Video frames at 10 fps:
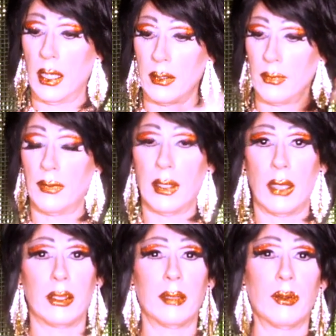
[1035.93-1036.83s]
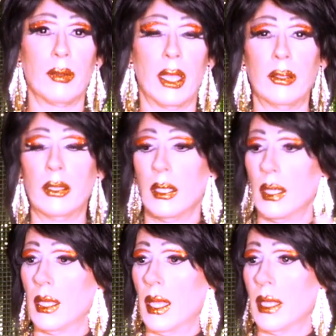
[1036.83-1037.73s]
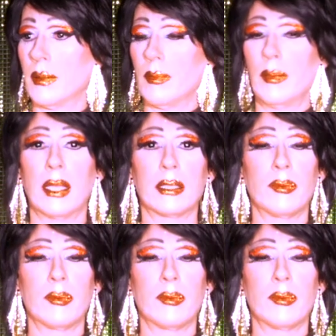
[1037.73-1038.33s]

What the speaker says: and flout them around and make